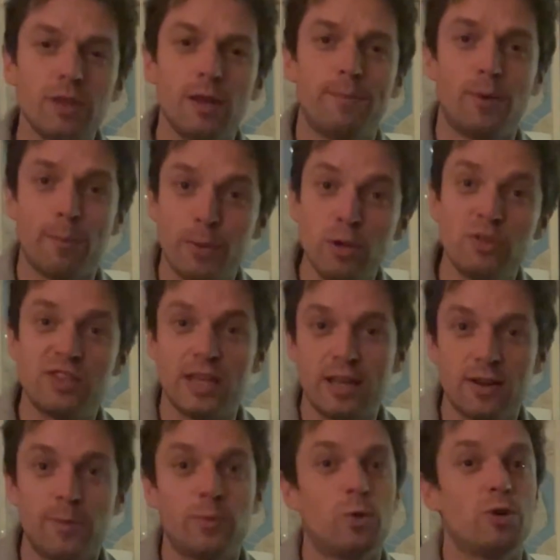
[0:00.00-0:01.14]
But boosting
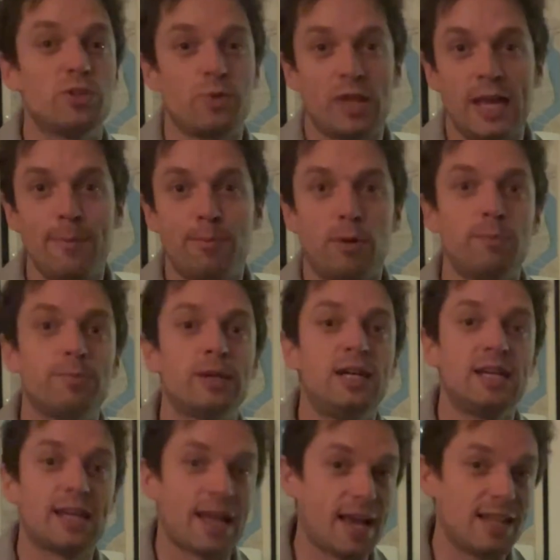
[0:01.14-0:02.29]
up water with a heat pump
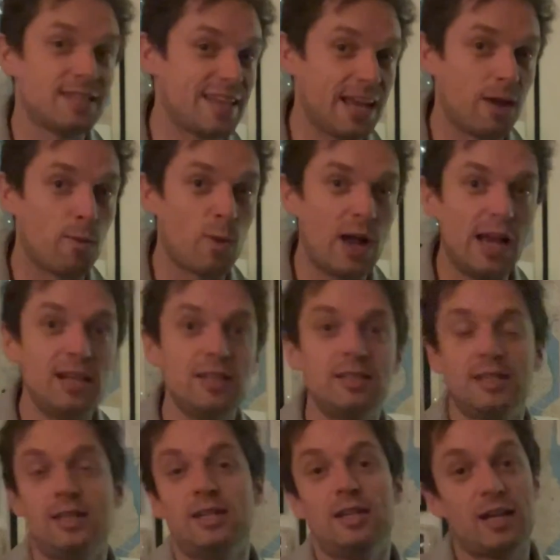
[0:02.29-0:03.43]
can take a while,
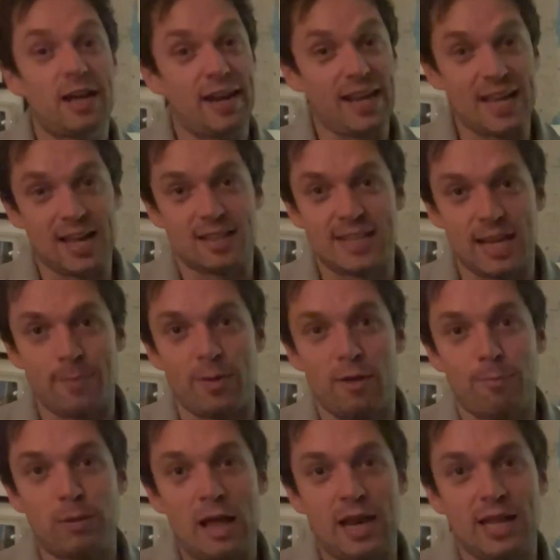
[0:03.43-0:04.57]
and it can take a bit of
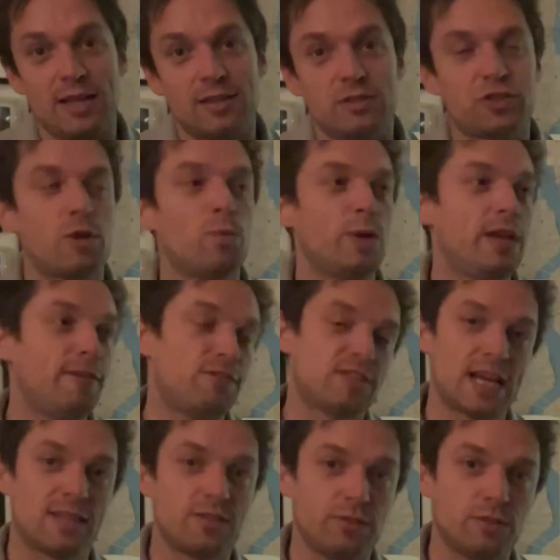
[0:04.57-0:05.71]
planning. So we've
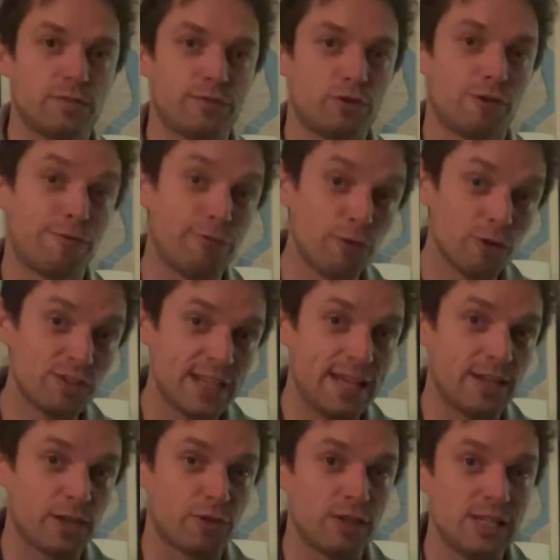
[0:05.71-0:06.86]
settled for 48
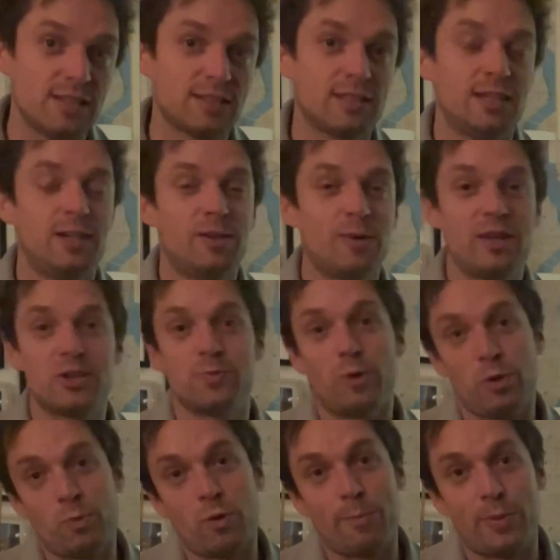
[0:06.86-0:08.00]
degrees when there's more
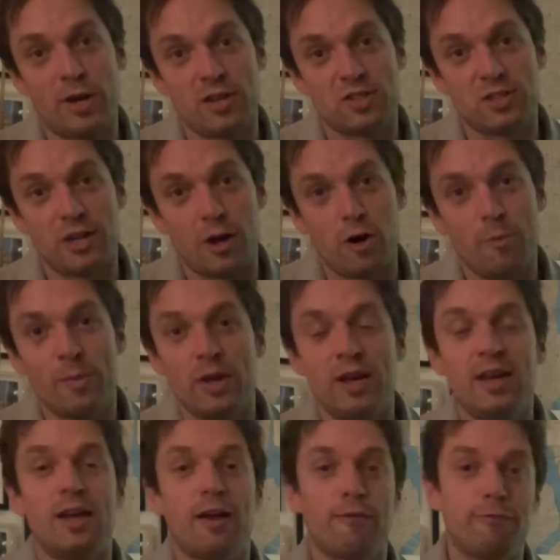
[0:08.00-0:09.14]
than one person at home,
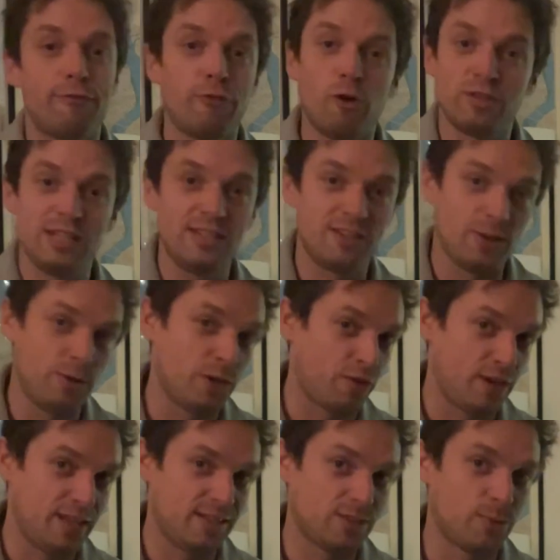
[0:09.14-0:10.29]
and 42
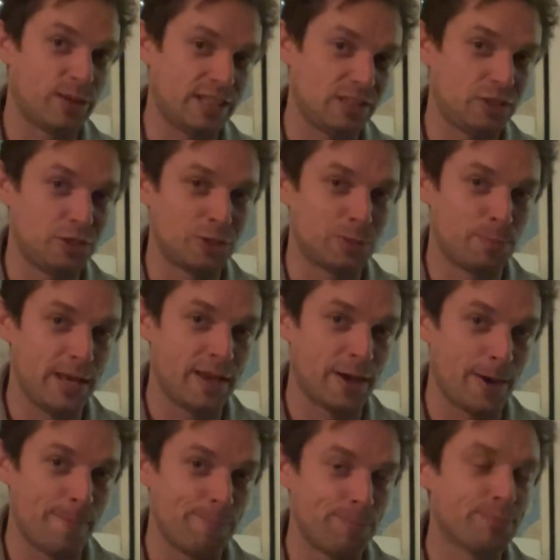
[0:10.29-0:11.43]
degrees when it's just me at
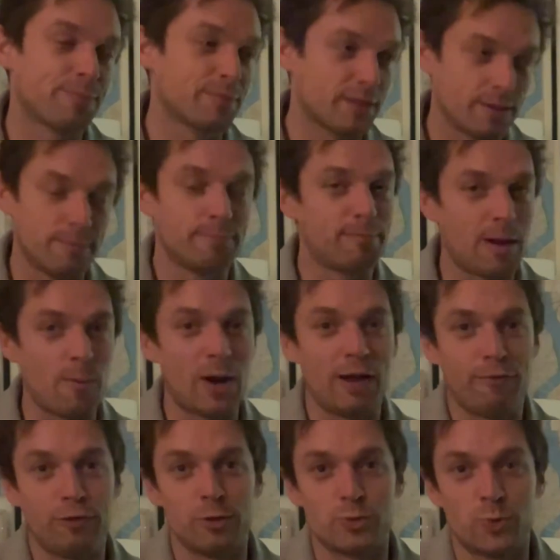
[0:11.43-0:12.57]
home. My
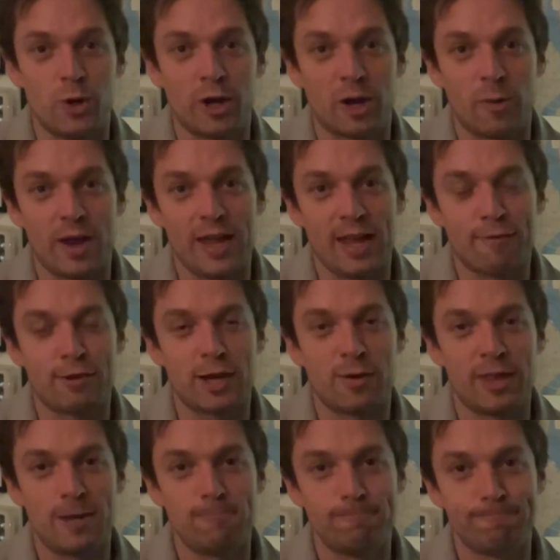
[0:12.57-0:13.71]
wife does work away every now and
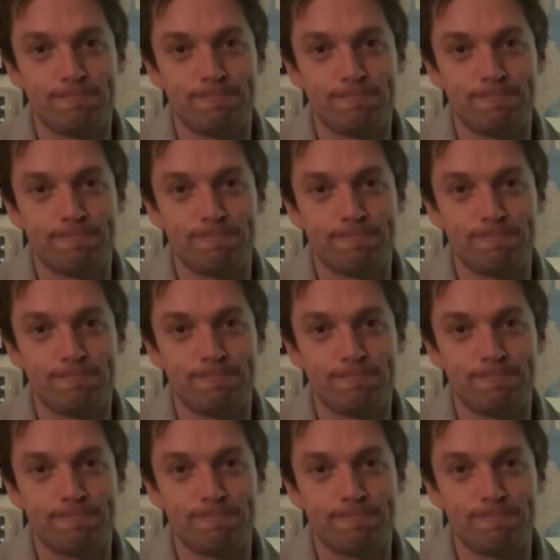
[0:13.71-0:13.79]
then.